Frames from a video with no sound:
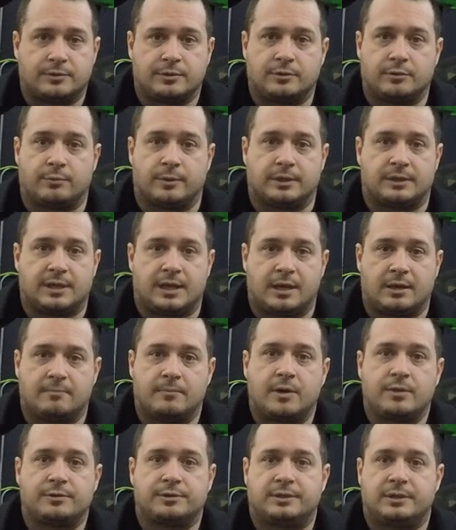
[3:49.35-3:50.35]
you retain
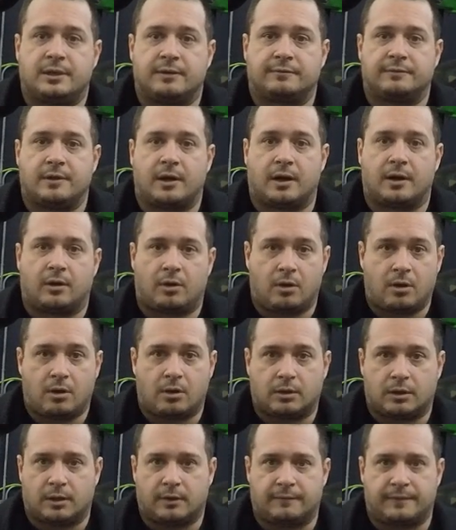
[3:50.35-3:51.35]
most, if not
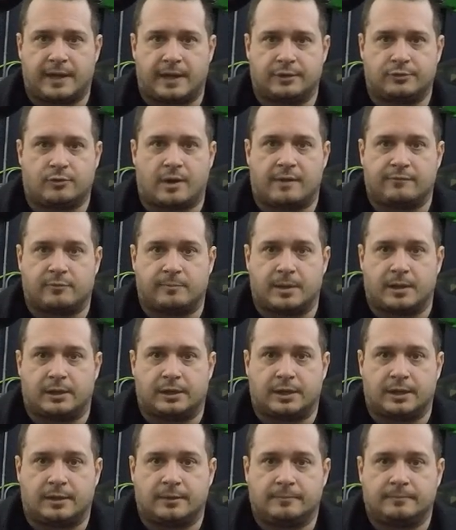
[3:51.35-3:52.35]
all, of that
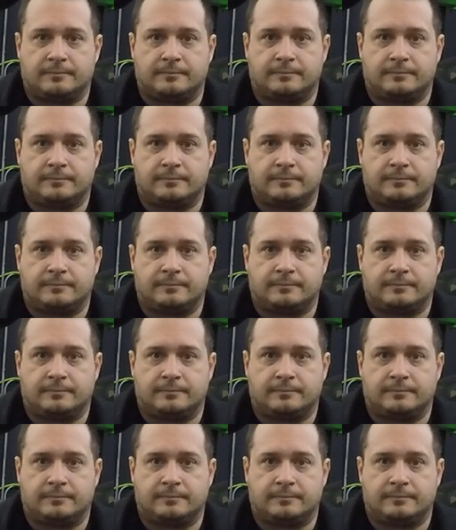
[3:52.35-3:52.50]
drivability.